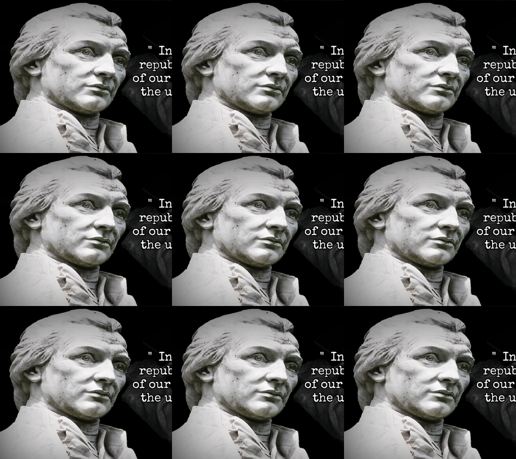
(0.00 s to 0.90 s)

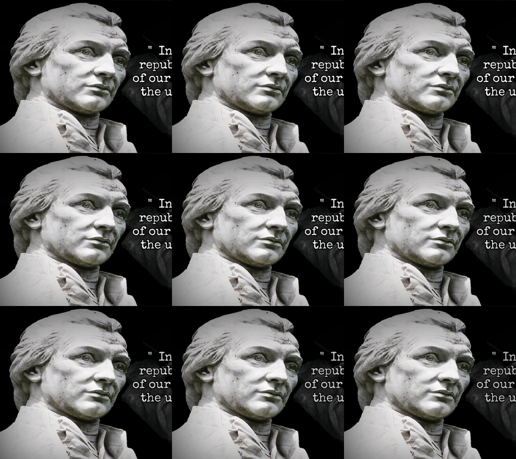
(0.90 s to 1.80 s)

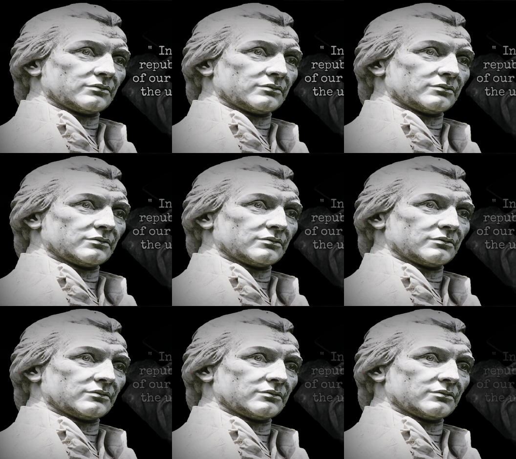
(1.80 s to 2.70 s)

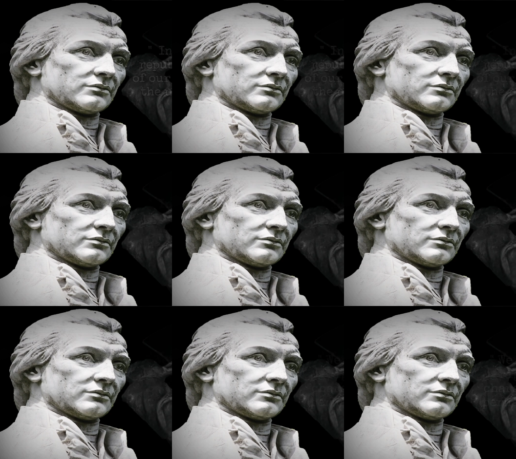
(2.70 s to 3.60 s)

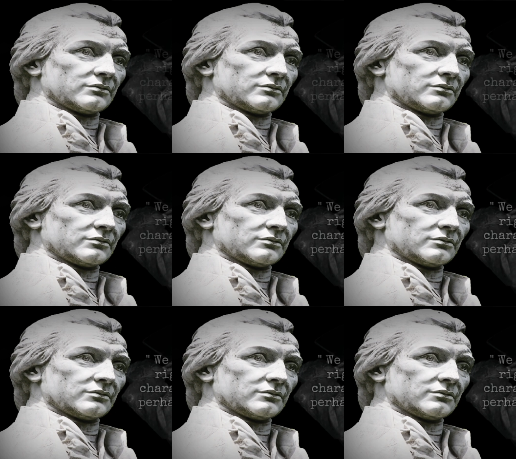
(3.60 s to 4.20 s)
[no speech]